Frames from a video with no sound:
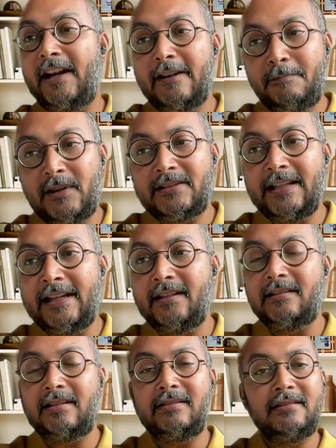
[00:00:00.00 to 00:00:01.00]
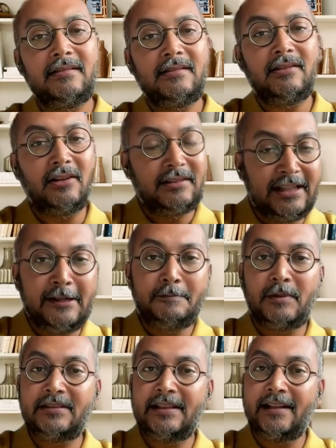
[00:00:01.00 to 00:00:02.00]
5% or
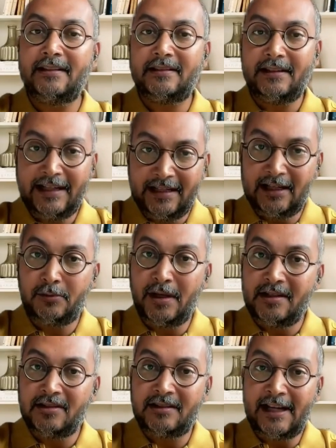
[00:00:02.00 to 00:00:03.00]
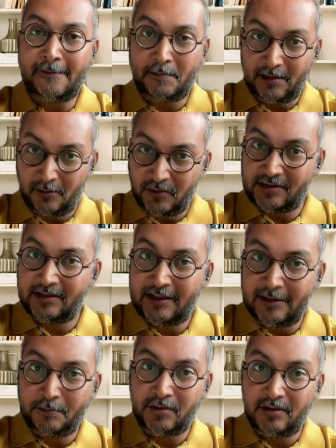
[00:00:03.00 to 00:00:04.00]
3% in adventure capital, which is
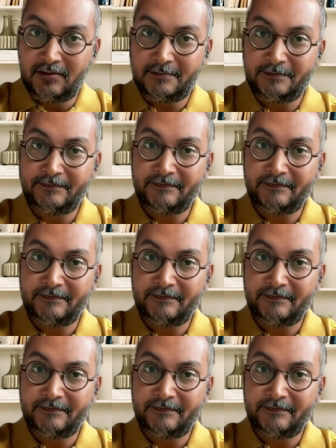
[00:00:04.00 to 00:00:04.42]
crypto,